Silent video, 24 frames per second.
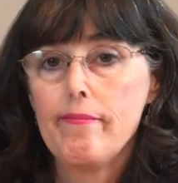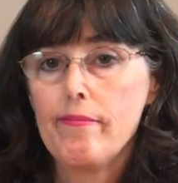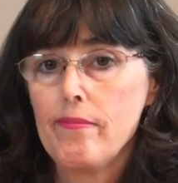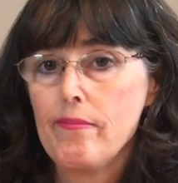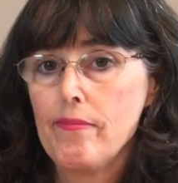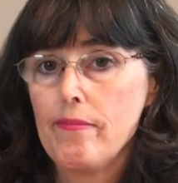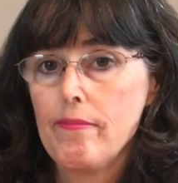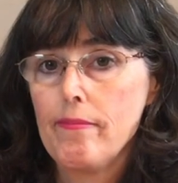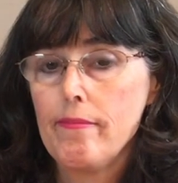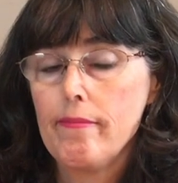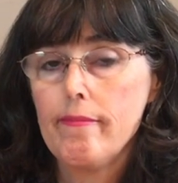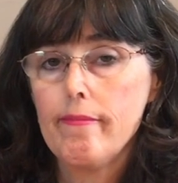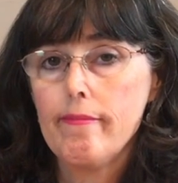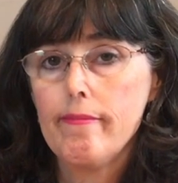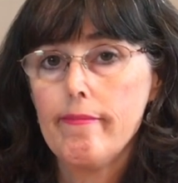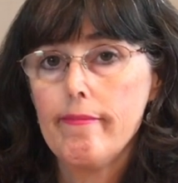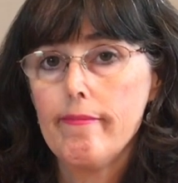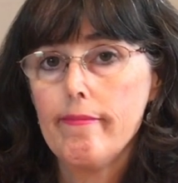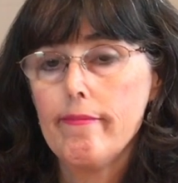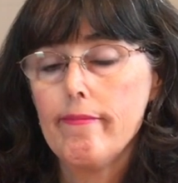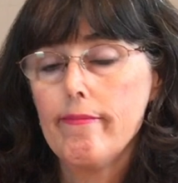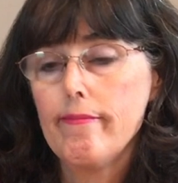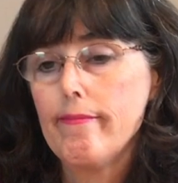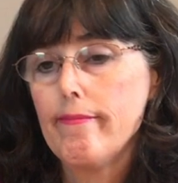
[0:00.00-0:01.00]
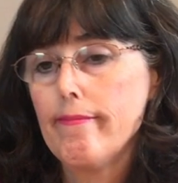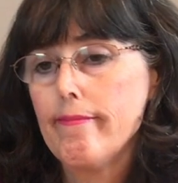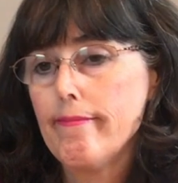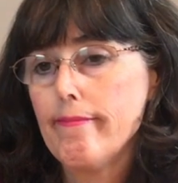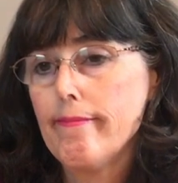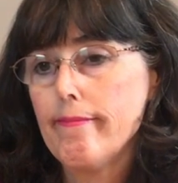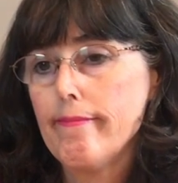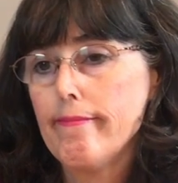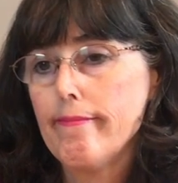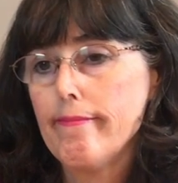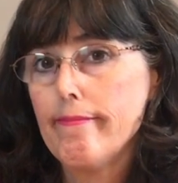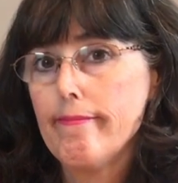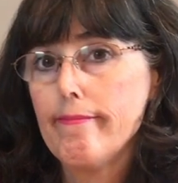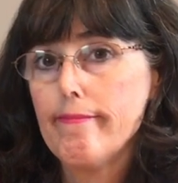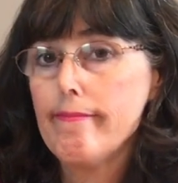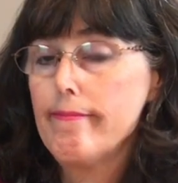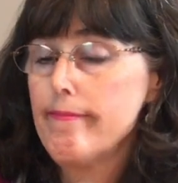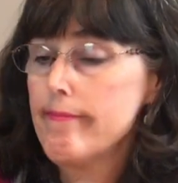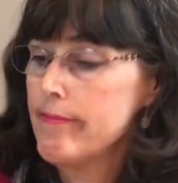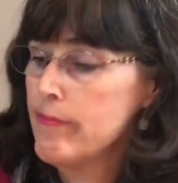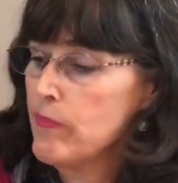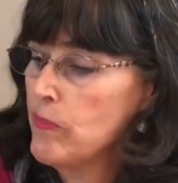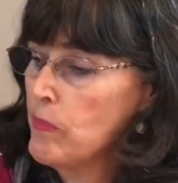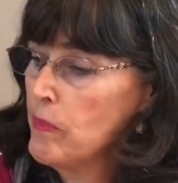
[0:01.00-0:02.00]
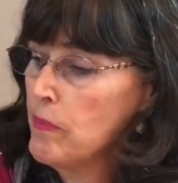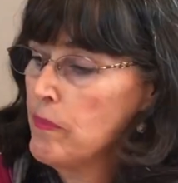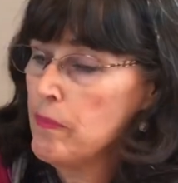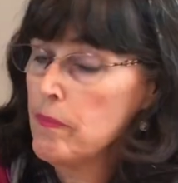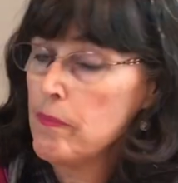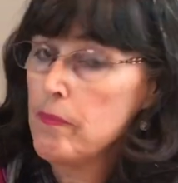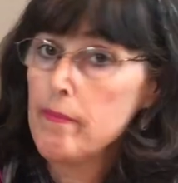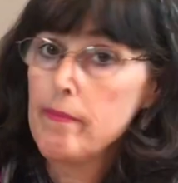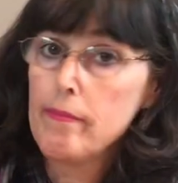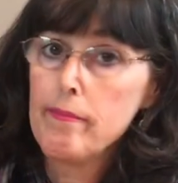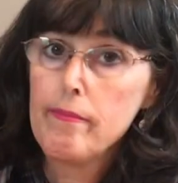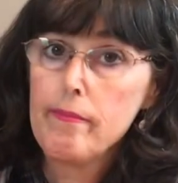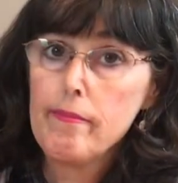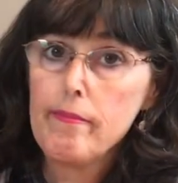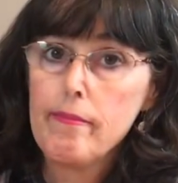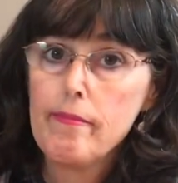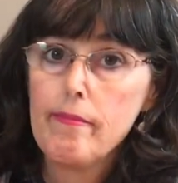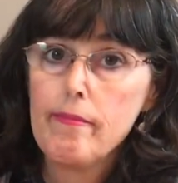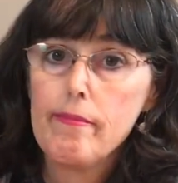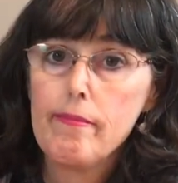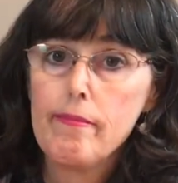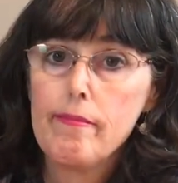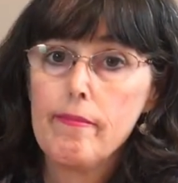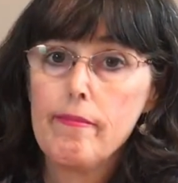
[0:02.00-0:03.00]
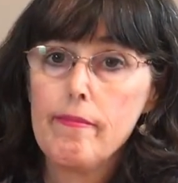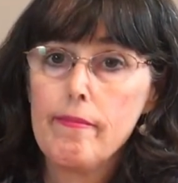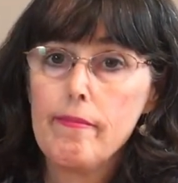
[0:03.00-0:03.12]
(not speaking)